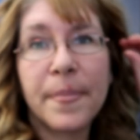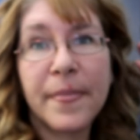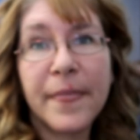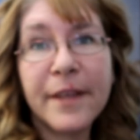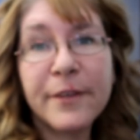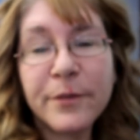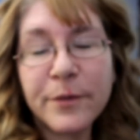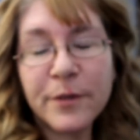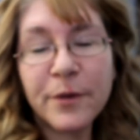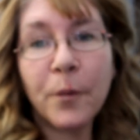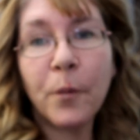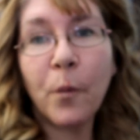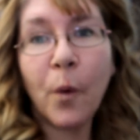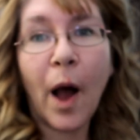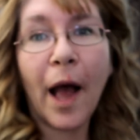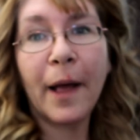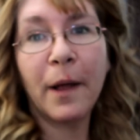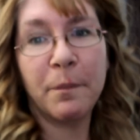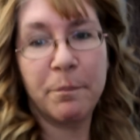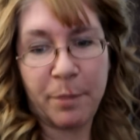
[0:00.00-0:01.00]
This is a
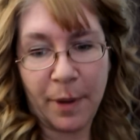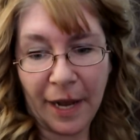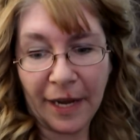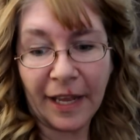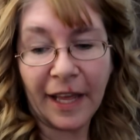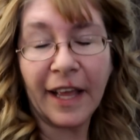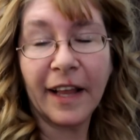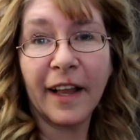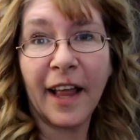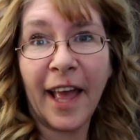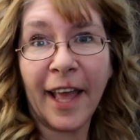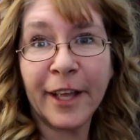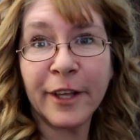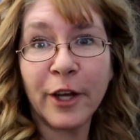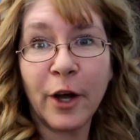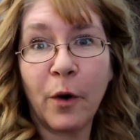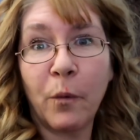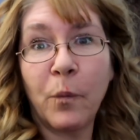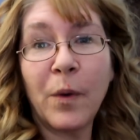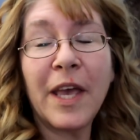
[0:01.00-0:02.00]
wild bunny.
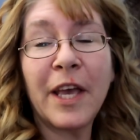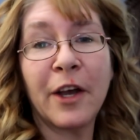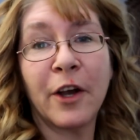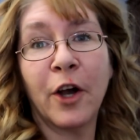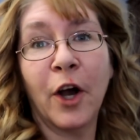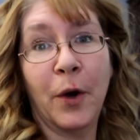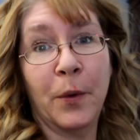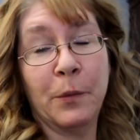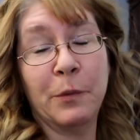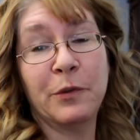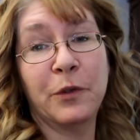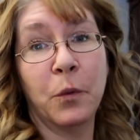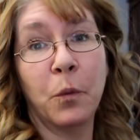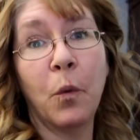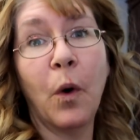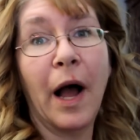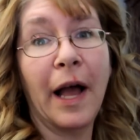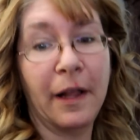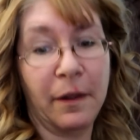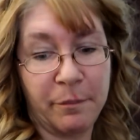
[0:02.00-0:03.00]
Like a week ago, it was a
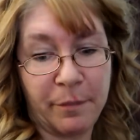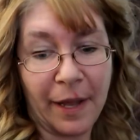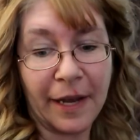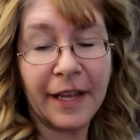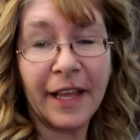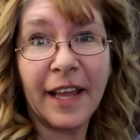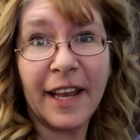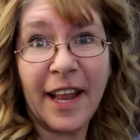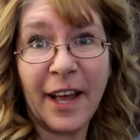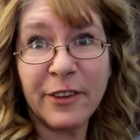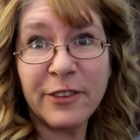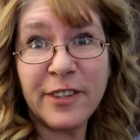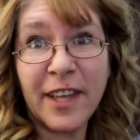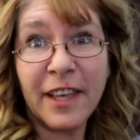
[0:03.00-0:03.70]
wild bunny, and now it's